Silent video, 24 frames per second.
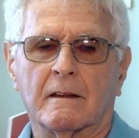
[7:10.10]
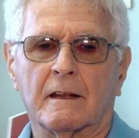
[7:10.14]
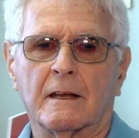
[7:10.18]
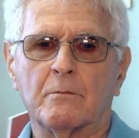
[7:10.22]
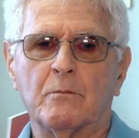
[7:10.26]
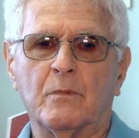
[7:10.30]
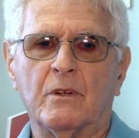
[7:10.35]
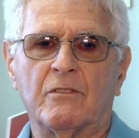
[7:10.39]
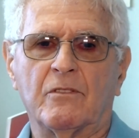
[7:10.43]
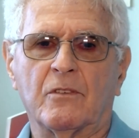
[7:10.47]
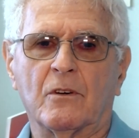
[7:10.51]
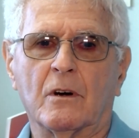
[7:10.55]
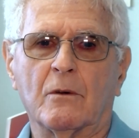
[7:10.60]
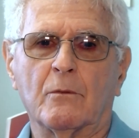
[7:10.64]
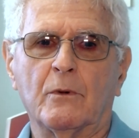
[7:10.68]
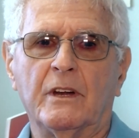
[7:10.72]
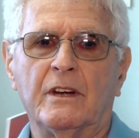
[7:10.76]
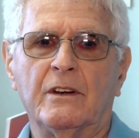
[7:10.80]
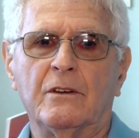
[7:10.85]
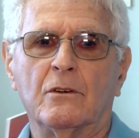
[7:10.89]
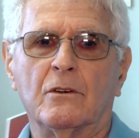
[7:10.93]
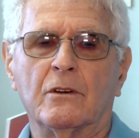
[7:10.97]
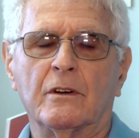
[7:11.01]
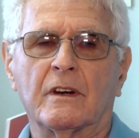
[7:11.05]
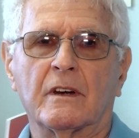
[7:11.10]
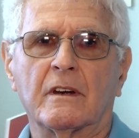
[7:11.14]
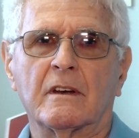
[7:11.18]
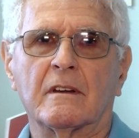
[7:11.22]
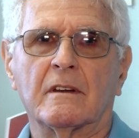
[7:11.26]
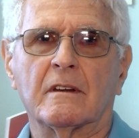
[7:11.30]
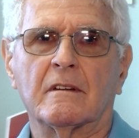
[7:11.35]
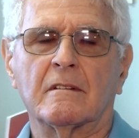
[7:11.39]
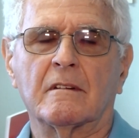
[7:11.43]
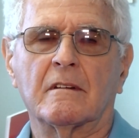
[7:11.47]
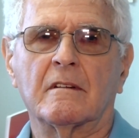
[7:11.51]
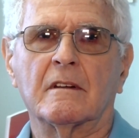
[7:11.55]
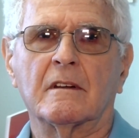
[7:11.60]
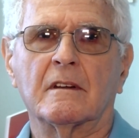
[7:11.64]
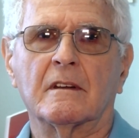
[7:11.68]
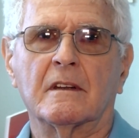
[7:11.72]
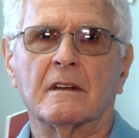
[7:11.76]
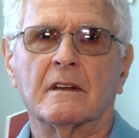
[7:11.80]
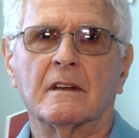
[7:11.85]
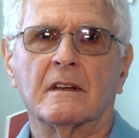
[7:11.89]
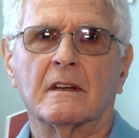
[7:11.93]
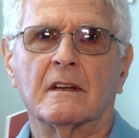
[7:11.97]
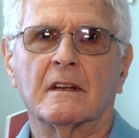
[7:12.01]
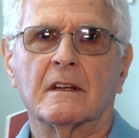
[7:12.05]
Then before we knew it,
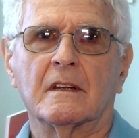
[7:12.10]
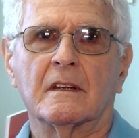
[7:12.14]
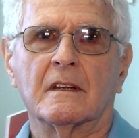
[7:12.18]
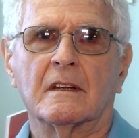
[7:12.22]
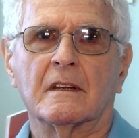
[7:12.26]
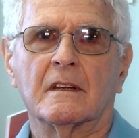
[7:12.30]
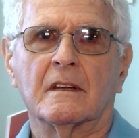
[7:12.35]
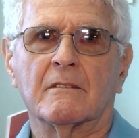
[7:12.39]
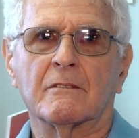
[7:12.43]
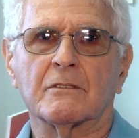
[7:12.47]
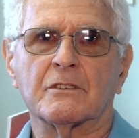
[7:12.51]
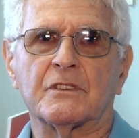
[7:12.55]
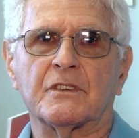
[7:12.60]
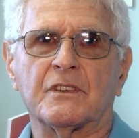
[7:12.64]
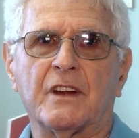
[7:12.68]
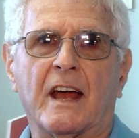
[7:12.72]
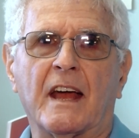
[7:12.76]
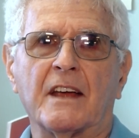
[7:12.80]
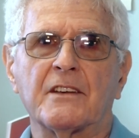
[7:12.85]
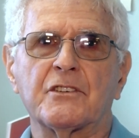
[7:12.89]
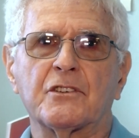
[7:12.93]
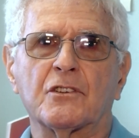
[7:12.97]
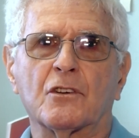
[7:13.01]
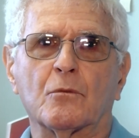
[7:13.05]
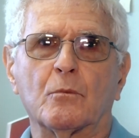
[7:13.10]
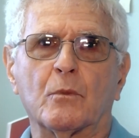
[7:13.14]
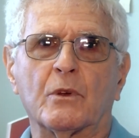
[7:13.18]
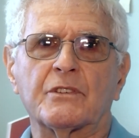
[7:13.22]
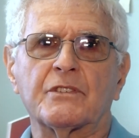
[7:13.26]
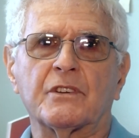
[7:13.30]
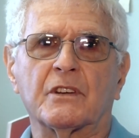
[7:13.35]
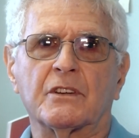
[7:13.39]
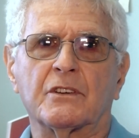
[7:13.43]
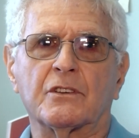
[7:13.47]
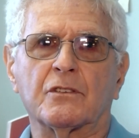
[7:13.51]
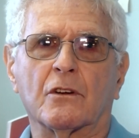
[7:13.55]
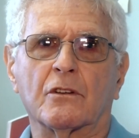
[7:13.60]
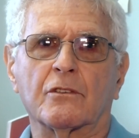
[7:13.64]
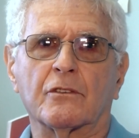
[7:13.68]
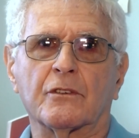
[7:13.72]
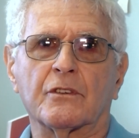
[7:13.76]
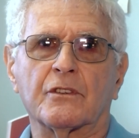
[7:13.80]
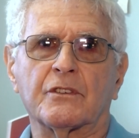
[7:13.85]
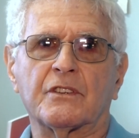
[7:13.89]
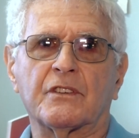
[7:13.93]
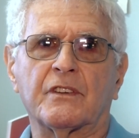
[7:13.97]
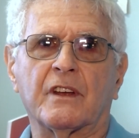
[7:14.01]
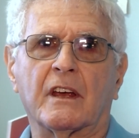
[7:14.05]
it was National Missing
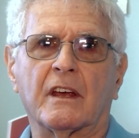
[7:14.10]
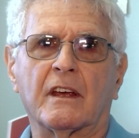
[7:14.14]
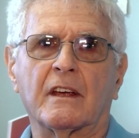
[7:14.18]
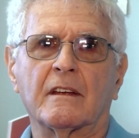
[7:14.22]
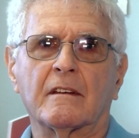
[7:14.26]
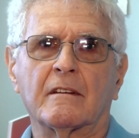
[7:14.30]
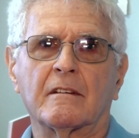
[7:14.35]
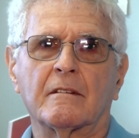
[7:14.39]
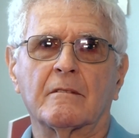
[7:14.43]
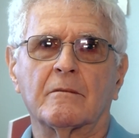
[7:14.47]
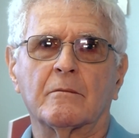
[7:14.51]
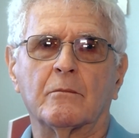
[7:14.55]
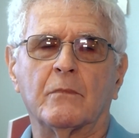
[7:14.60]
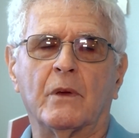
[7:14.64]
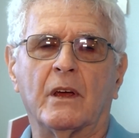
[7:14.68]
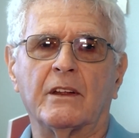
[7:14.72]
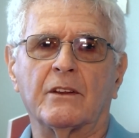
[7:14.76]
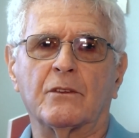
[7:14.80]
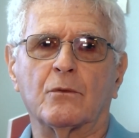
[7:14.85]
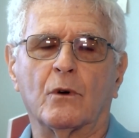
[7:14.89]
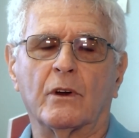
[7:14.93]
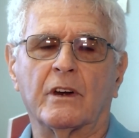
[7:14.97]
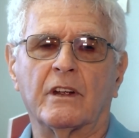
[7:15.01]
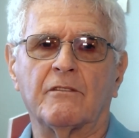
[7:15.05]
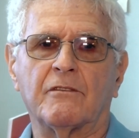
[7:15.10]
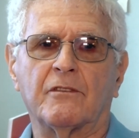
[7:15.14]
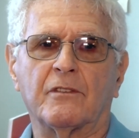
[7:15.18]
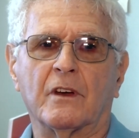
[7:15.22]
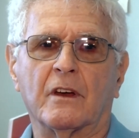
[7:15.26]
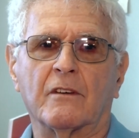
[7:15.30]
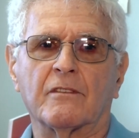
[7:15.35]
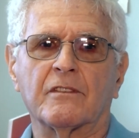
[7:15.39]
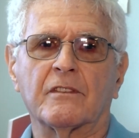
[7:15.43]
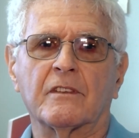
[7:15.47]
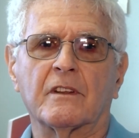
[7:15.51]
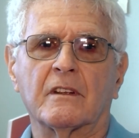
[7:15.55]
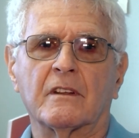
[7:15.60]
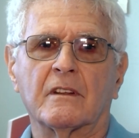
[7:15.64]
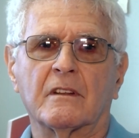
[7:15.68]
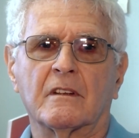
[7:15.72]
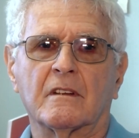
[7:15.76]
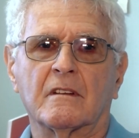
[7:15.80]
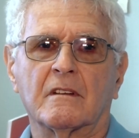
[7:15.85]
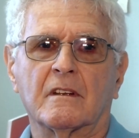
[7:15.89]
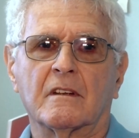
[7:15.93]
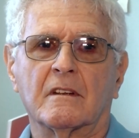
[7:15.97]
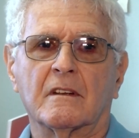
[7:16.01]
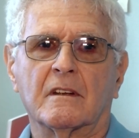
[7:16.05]
Children's Day, May 25th,
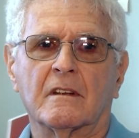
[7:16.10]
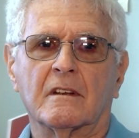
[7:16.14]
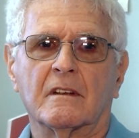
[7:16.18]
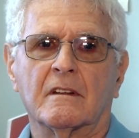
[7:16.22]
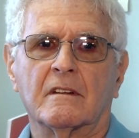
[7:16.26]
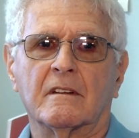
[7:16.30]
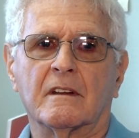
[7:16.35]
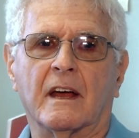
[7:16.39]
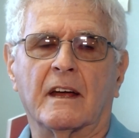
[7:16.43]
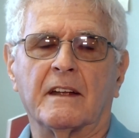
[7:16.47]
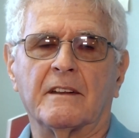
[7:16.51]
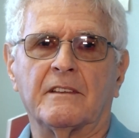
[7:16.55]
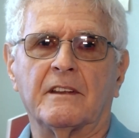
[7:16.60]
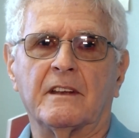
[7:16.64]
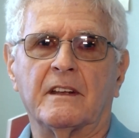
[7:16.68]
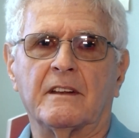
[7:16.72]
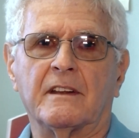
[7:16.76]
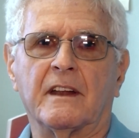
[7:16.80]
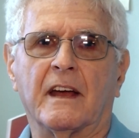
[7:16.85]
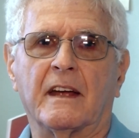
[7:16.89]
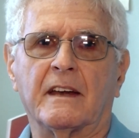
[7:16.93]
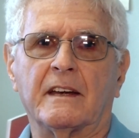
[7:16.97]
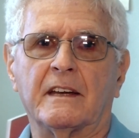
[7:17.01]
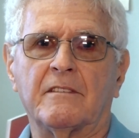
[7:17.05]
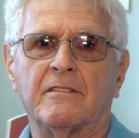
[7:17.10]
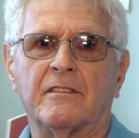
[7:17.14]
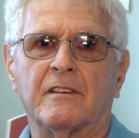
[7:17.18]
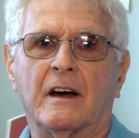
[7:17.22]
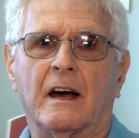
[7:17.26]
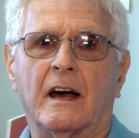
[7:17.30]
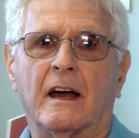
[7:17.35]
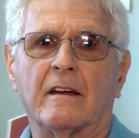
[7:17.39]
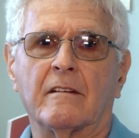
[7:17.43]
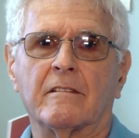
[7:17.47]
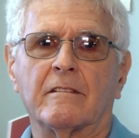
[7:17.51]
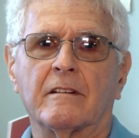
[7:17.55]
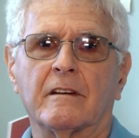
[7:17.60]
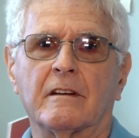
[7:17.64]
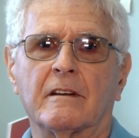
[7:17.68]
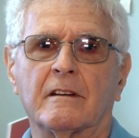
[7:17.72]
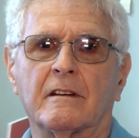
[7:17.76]
1995.